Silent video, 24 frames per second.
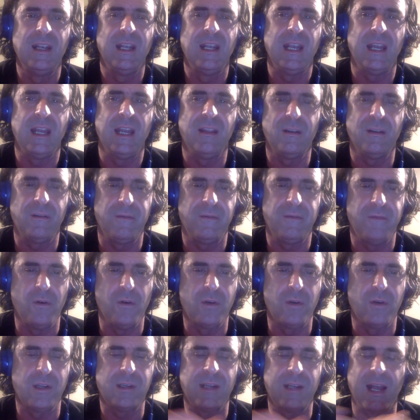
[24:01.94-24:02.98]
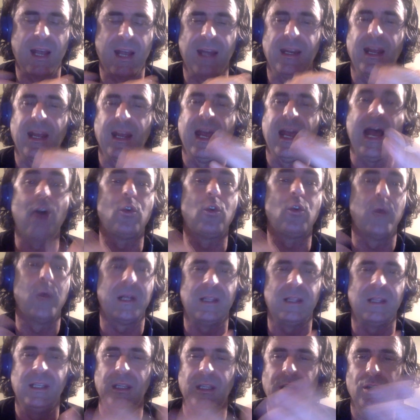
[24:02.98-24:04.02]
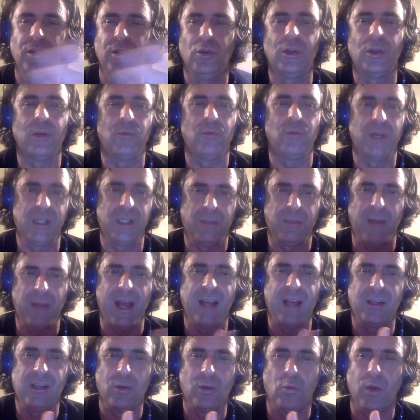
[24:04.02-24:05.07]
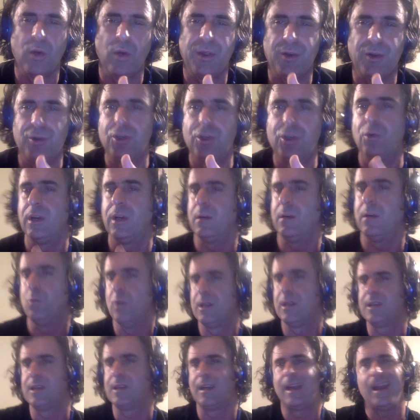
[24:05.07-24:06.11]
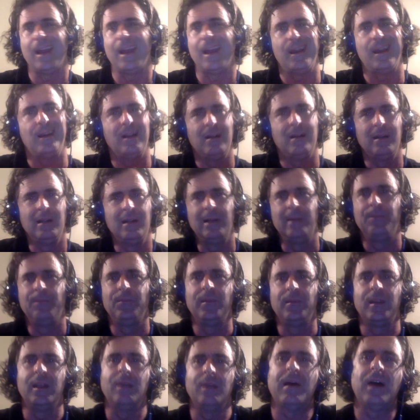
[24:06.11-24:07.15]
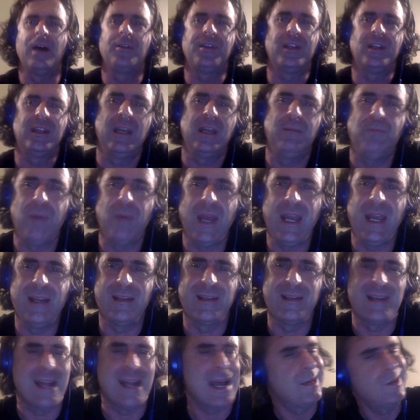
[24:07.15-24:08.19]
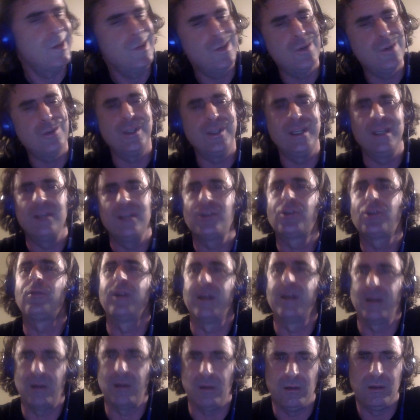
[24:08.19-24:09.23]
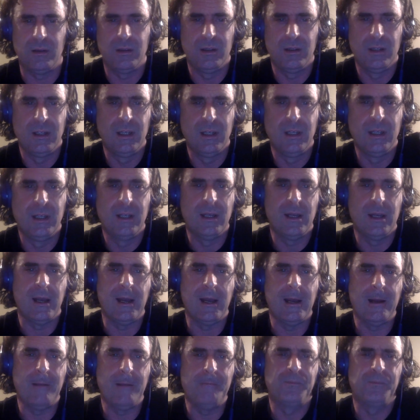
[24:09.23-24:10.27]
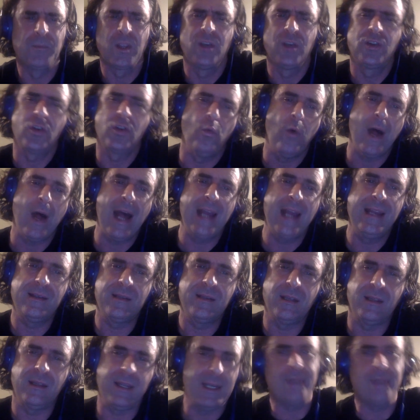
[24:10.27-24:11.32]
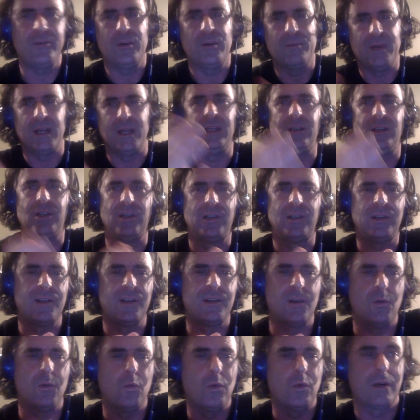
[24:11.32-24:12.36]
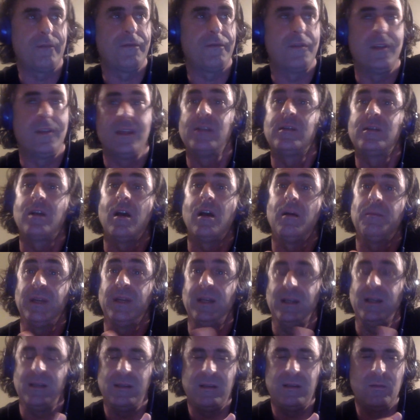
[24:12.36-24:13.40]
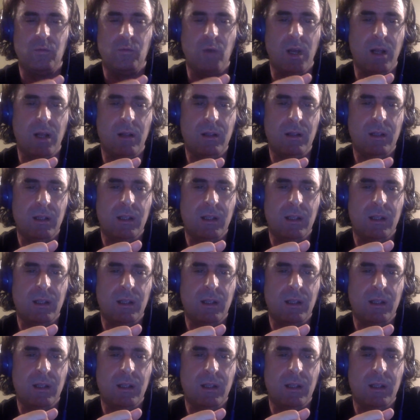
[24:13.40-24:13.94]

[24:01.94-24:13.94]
and they're focused on how quickly you can respond to what they're doing. Once again, the amount that they pay is not nearly as critical. So why is it that everybody just doesn't work for these companies? Well,